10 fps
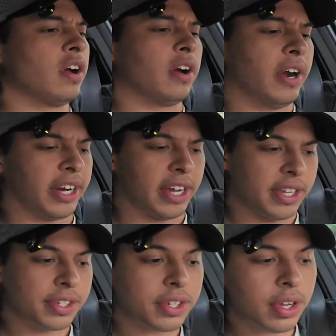Alright
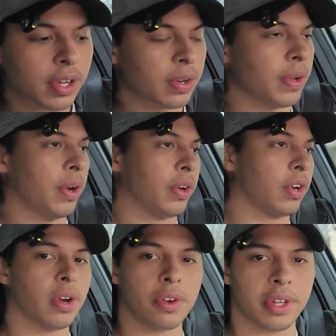guys, we are
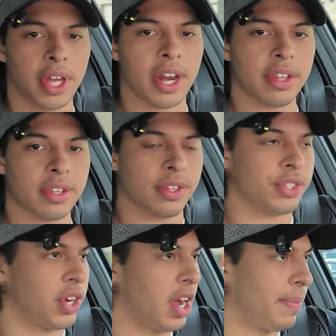currently headed to the
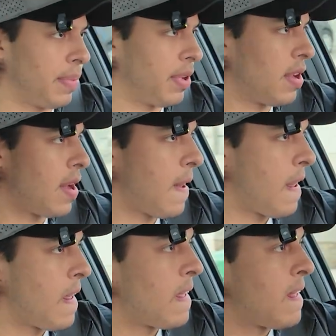shop.
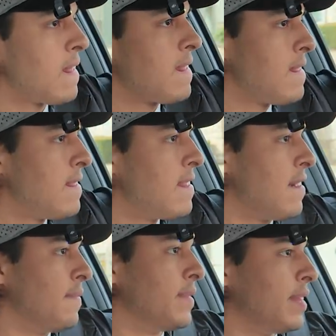
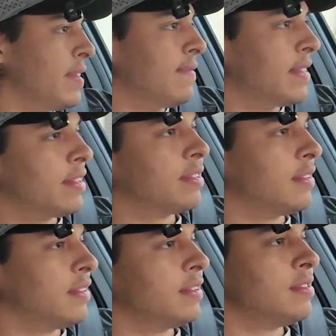I believe this
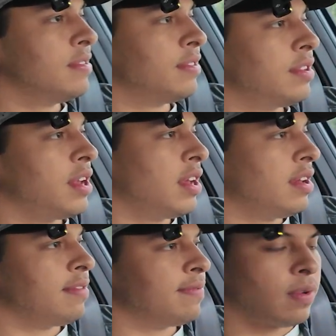is
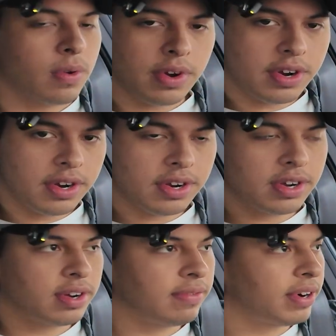day 4
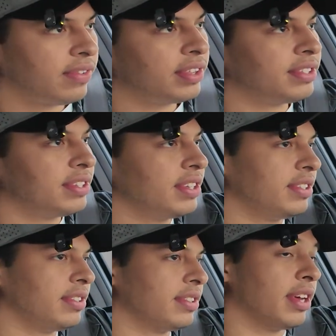of whatever this
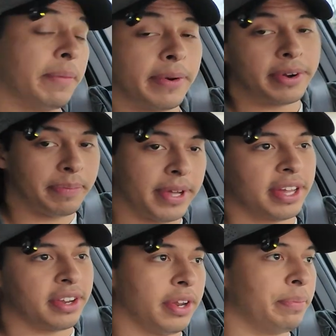is. I'm already
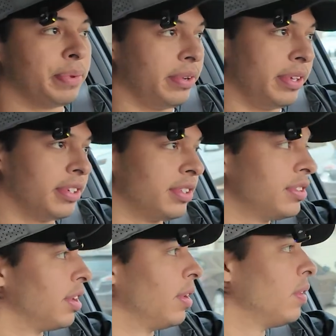behind on uploading,
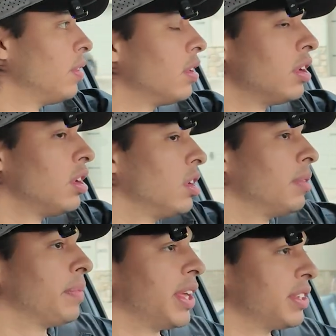so
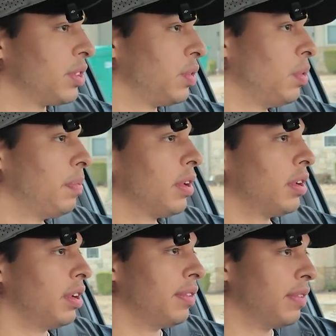that's the cool
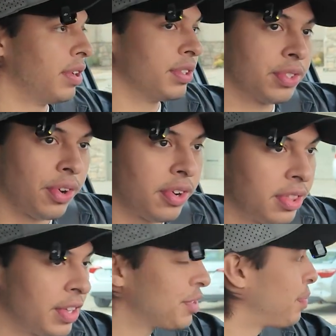part of
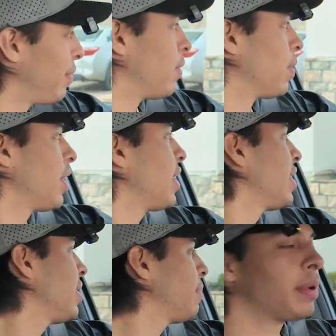starting this before
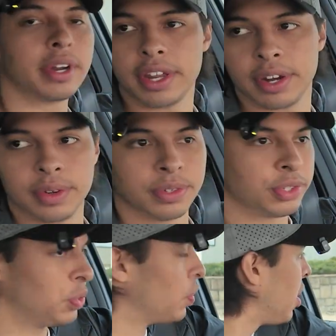anybody
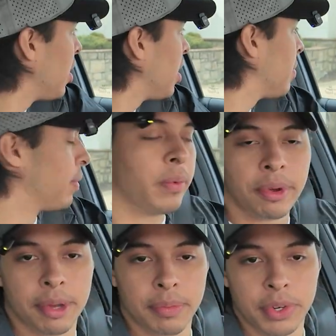knows who I am or
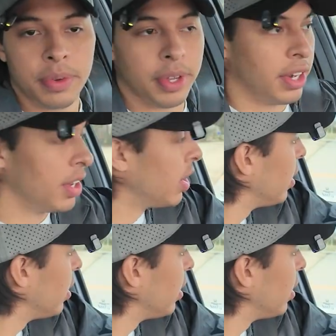what I'm doing.